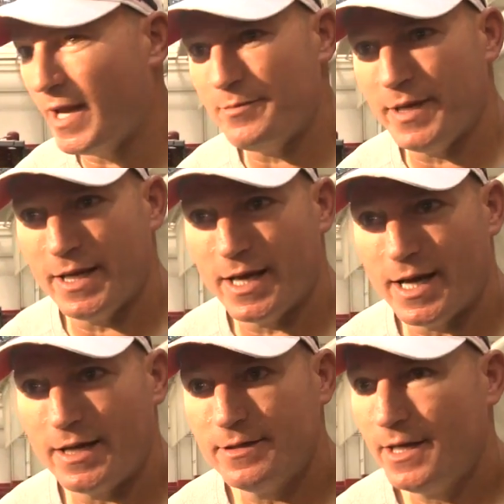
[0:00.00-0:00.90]
maybe,
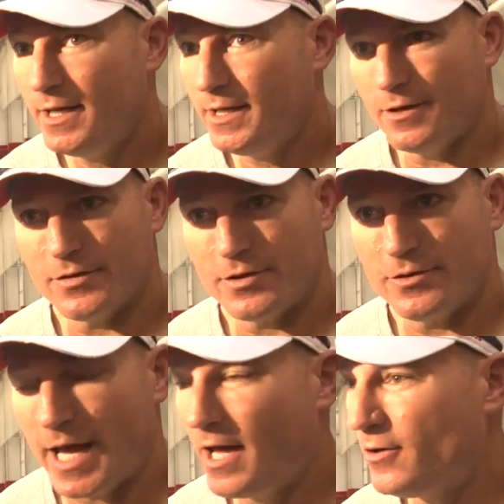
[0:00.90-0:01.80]

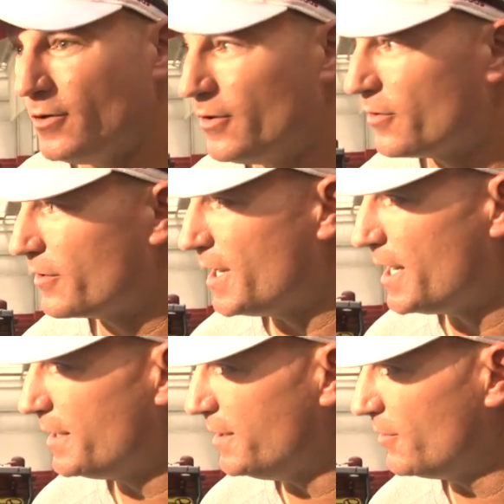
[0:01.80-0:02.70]
third down or